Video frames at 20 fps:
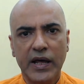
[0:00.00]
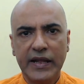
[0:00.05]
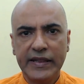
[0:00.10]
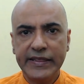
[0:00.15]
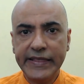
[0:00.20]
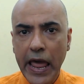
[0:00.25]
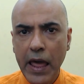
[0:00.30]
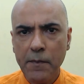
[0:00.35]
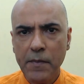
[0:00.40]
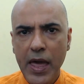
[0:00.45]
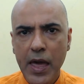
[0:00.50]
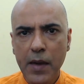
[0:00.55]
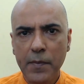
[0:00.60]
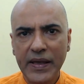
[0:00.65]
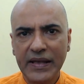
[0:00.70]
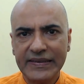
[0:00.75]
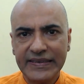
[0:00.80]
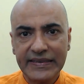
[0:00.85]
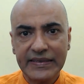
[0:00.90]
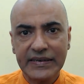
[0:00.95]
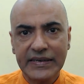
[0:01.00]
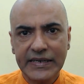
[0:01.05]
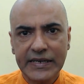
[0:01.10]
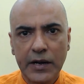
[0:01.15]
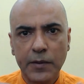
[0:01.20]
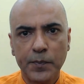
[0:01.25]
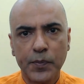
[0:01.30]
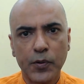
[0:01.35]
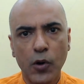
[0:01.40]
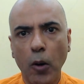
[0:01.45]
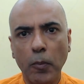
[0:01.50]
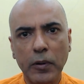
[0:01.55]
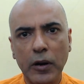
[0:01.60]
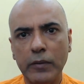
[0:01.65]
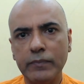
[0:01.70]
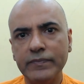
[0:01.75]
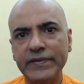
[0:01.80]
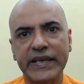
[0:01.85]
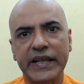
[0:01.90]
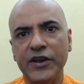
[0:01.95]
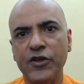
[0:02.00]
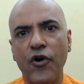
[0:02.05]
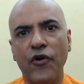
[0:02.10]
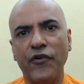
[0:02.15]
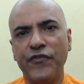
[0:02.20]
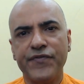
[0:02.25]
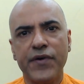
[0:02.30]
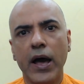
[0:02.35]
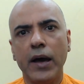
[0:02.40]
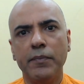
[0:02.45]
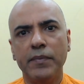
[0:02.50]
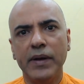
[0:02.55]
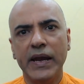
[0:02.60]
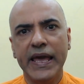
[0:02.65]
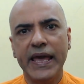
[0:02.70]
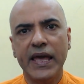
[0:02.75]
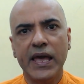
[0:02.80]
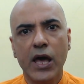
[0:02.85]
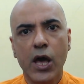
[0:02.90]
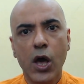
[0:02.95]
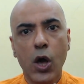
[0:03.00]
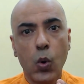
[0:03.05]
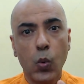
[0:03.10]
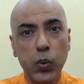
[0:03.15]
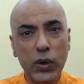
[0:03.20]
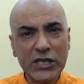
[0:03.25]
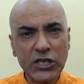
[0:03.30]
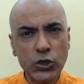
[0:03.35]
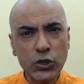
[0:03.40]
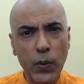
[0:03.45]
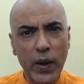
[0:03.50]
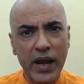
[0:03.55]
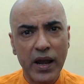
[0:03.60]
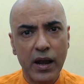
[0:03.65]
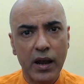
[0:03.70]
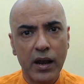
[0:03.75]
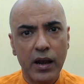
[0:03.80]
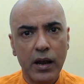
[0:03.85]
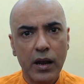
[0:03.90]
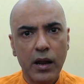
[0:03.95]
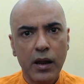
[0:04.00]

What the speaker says: There may be certain problems in your family which will